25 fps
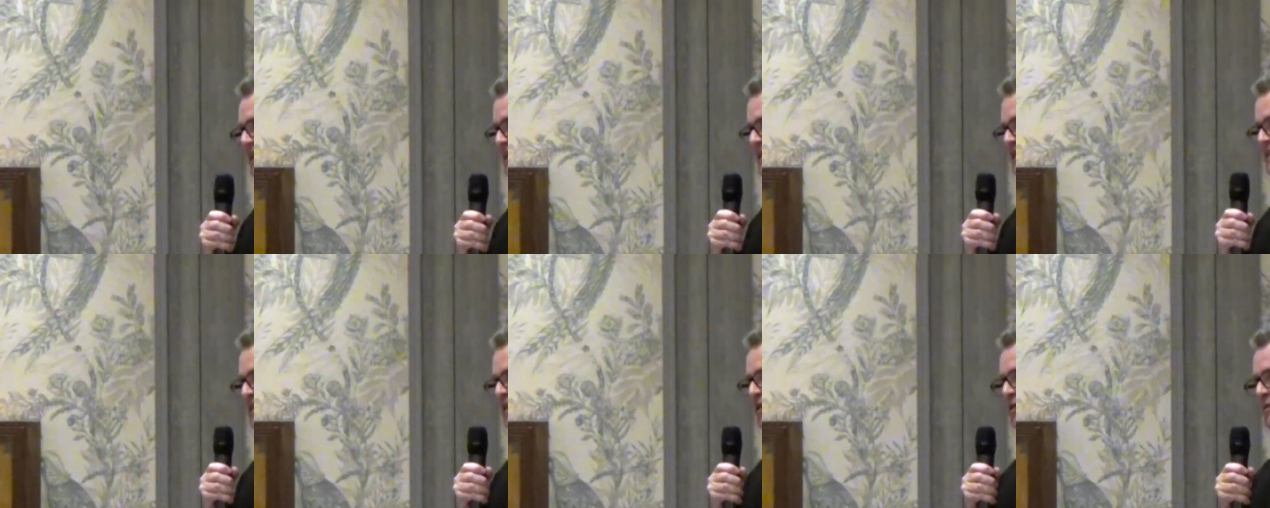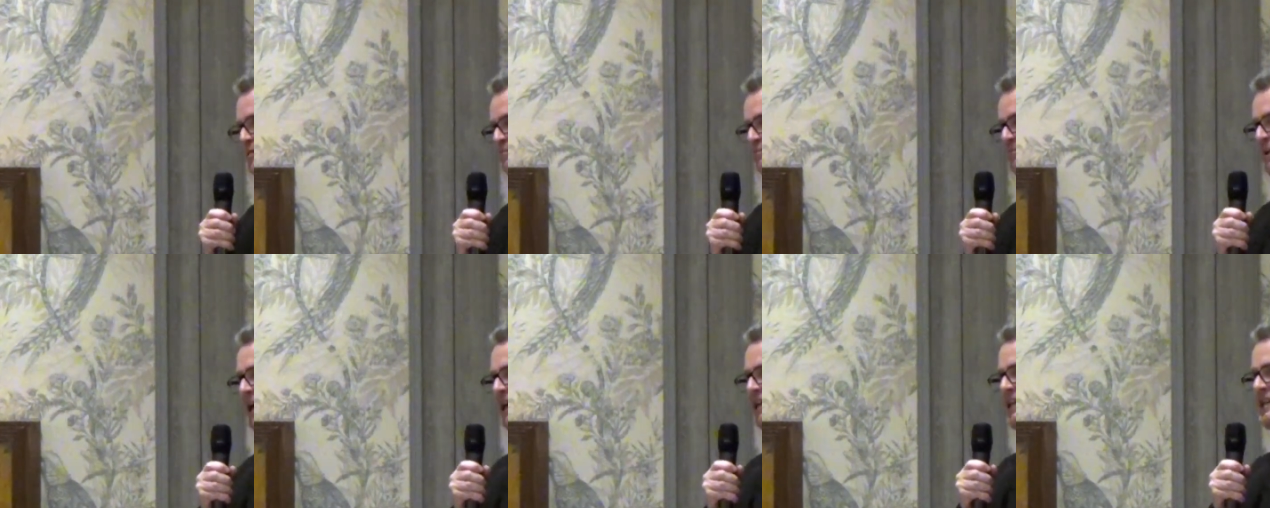
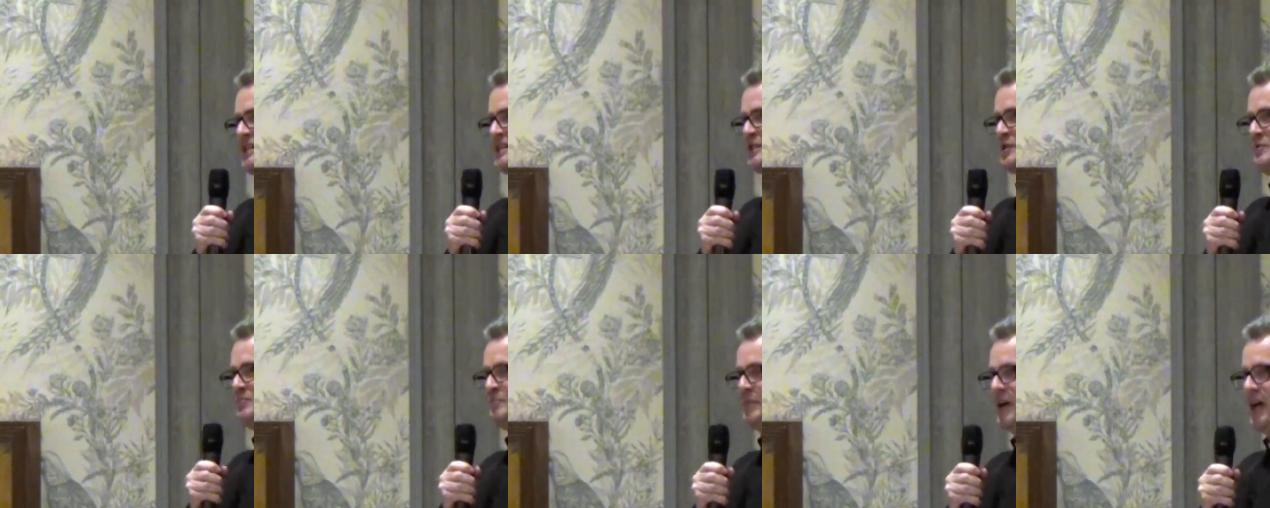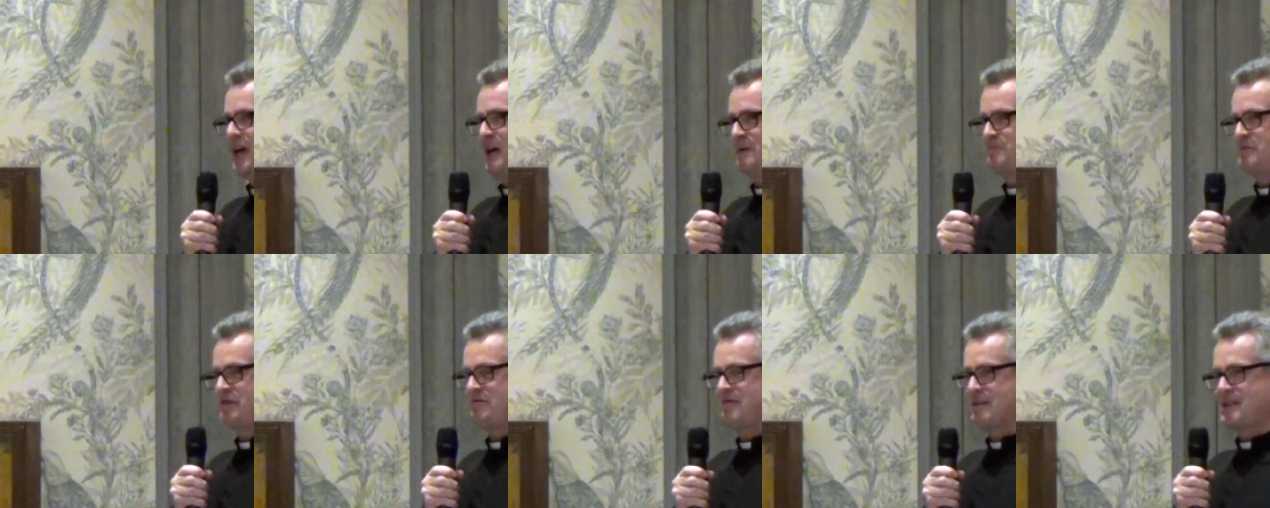So Paddington
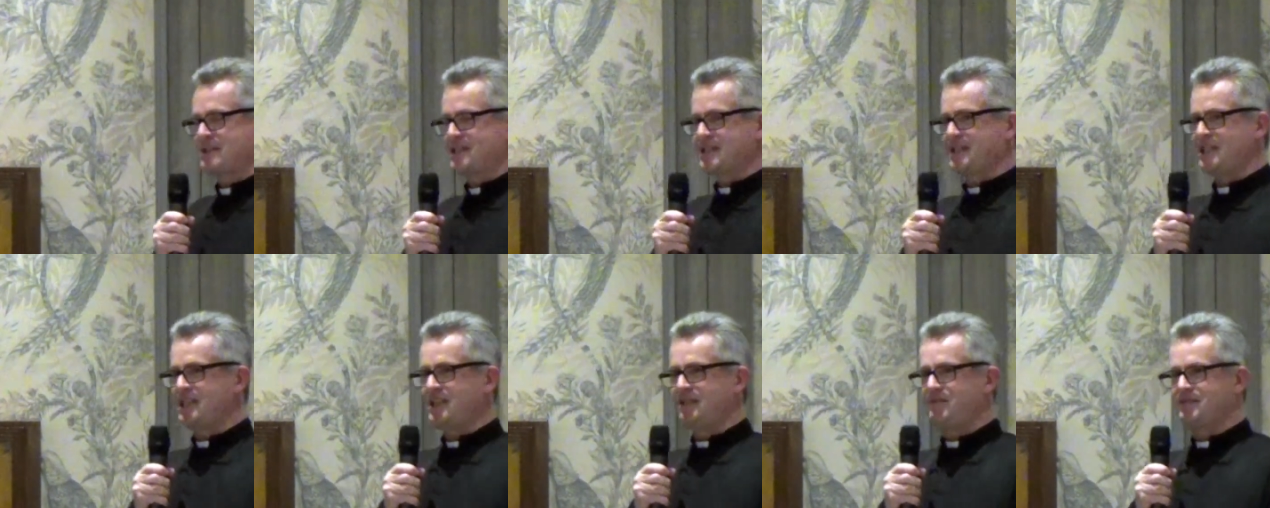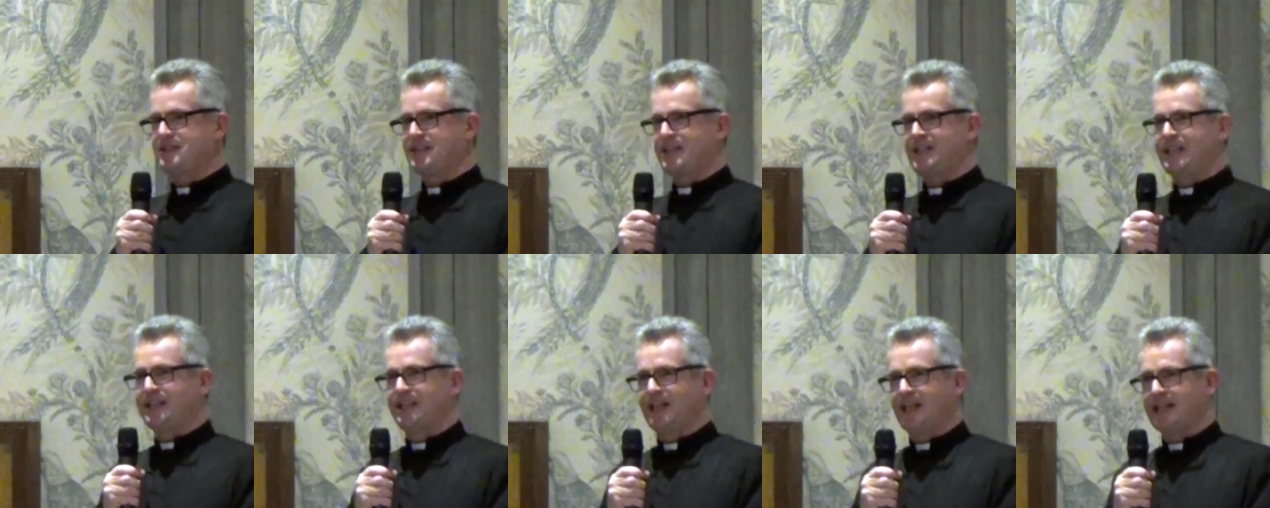Bear we
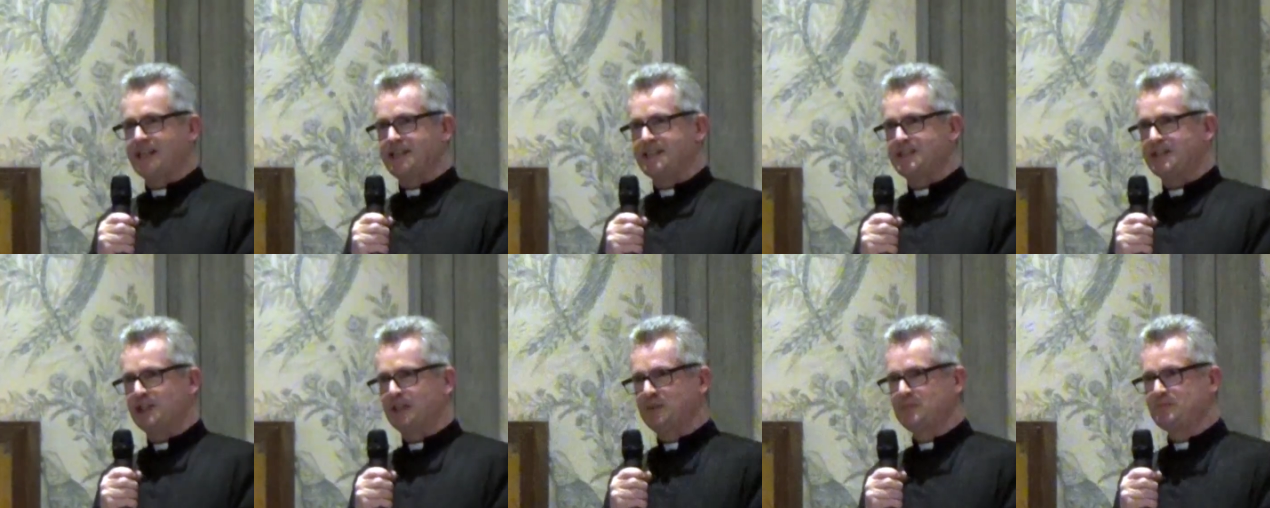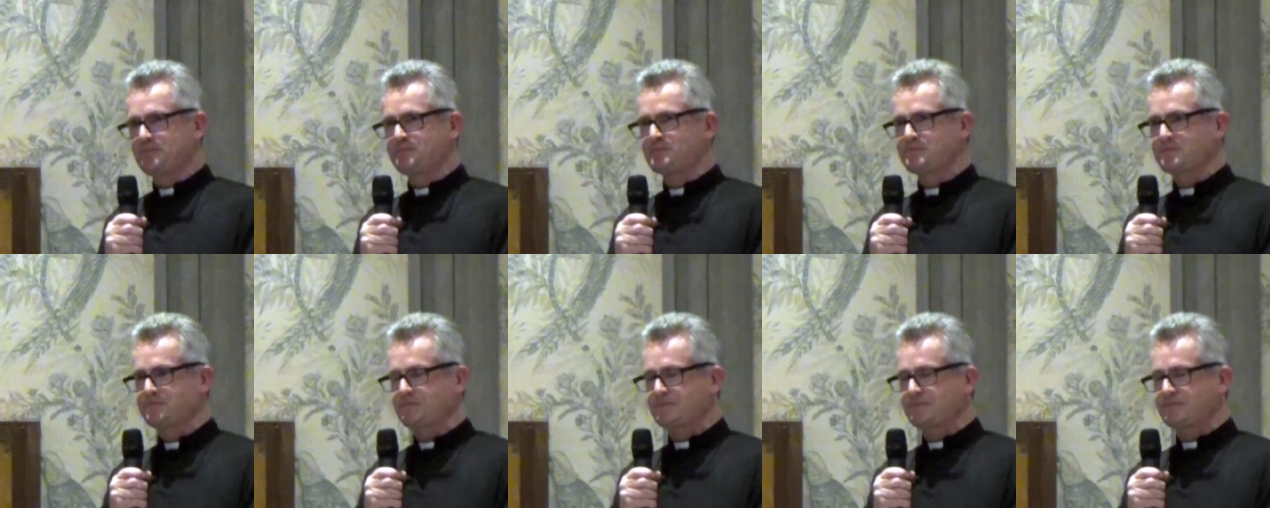received in London